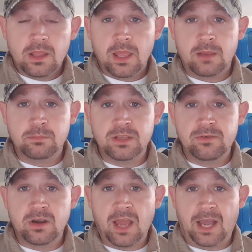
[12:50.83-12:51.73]
And believe
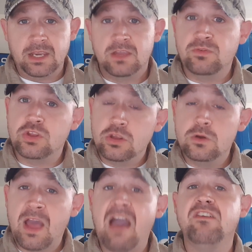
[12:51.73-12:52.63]
it or not, if
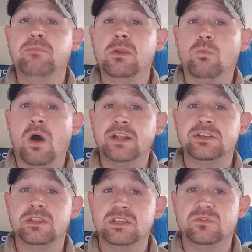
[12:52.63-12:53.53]
you have been
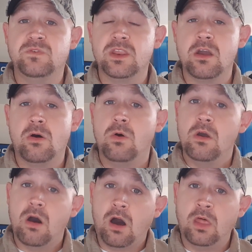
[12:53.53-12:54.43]
watching this video
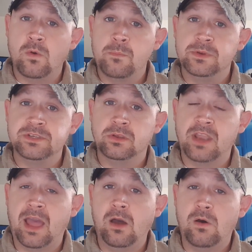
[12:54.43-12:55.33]
all the way up until
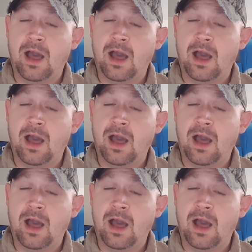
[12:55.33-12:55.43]
now,